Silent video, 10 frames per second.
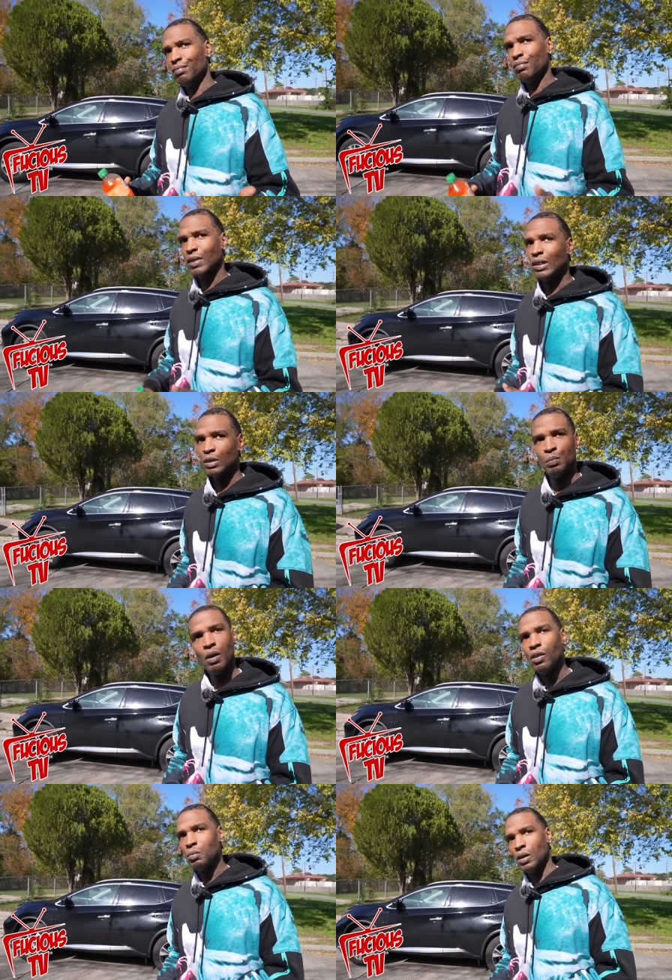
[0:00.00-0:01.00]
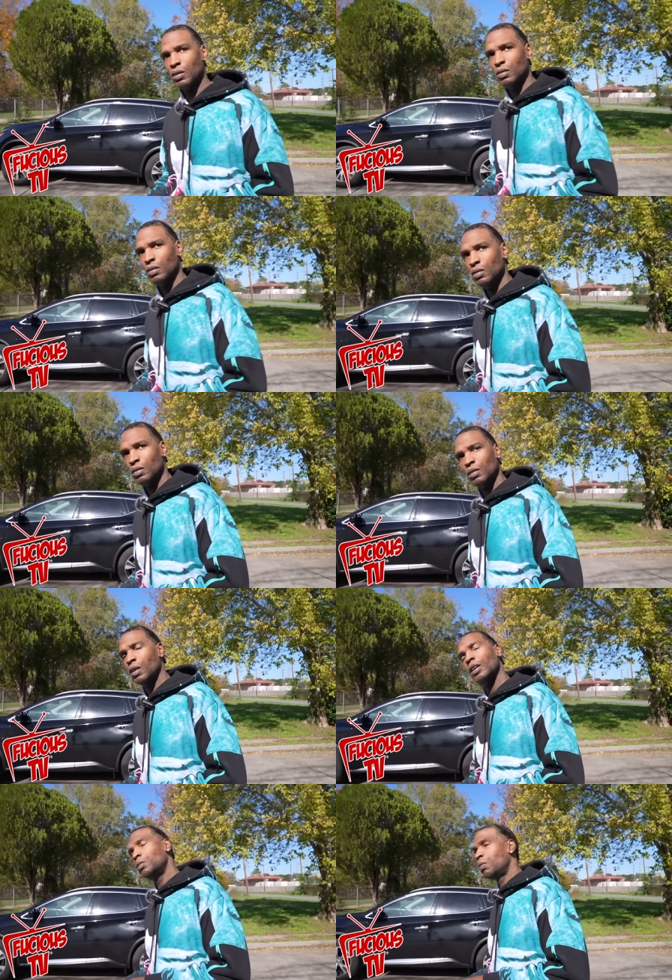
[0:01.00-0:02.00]
Niggas, niggas uh, broke, bro. Time on the
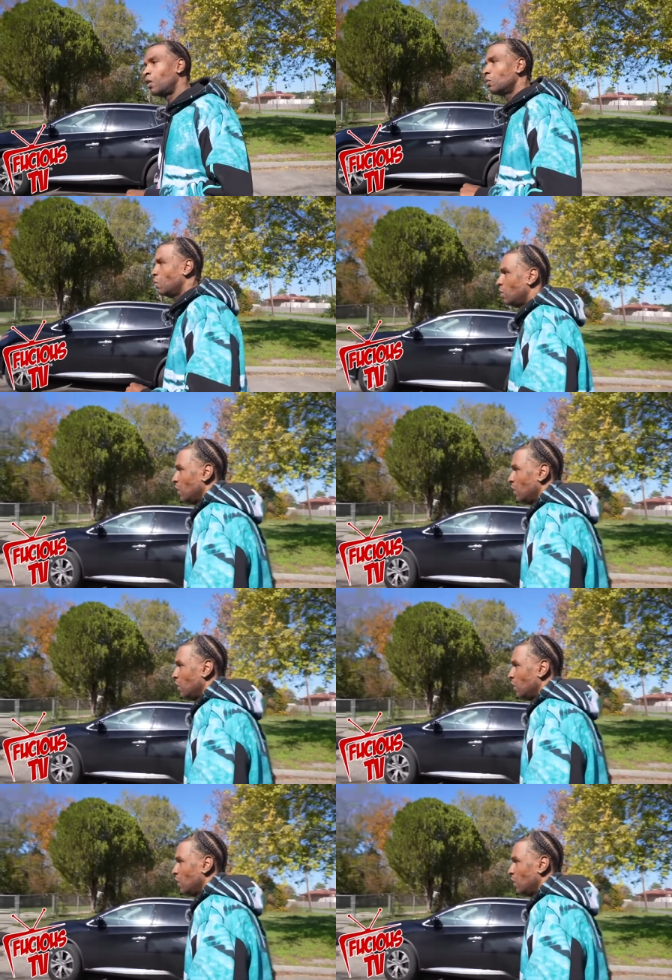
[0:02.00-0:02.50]
hand. Niggas broke, yeah. bro.